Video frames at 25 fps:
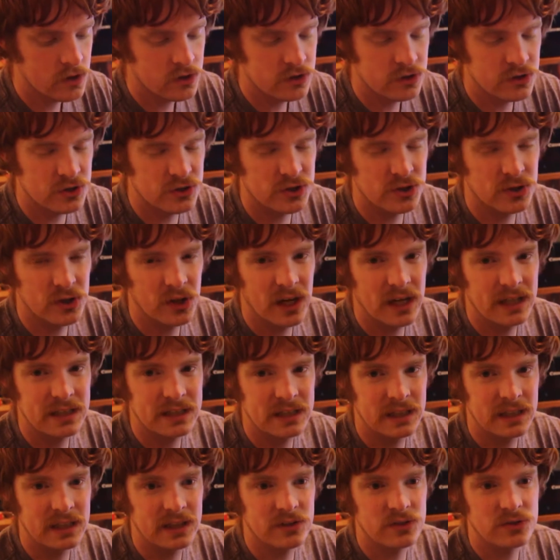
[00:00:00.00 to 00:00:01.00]
just so you guys
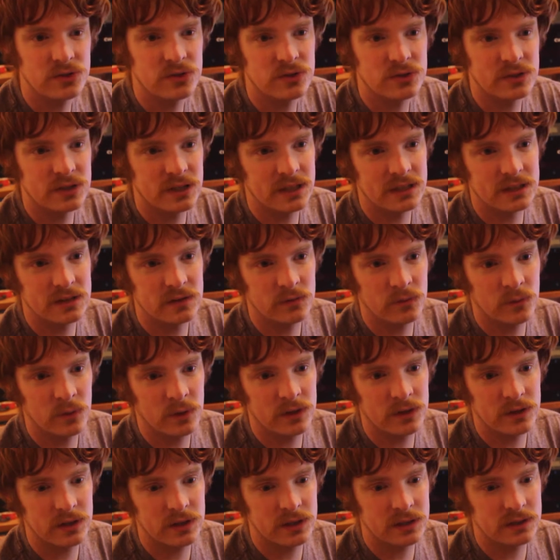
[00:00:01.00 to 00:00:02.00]
can get a true sense of
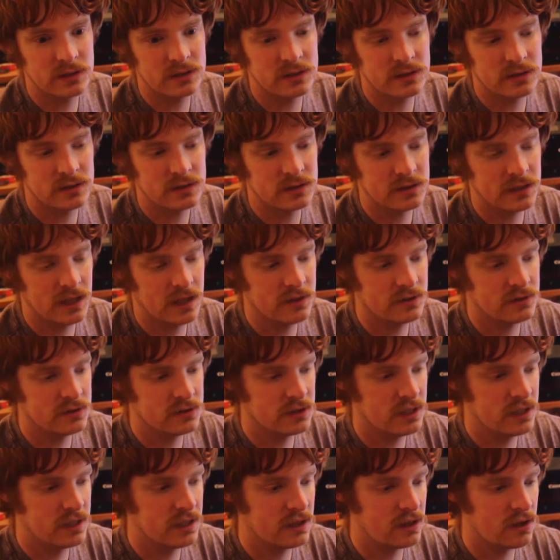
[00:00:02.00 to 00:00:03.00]
what this sounds
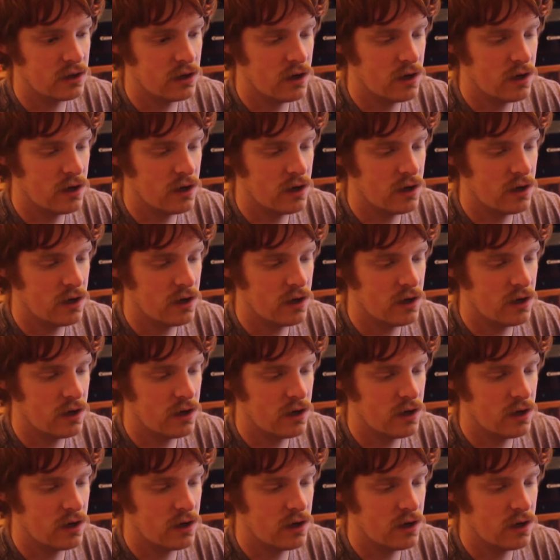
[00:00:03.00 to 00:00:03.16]
like.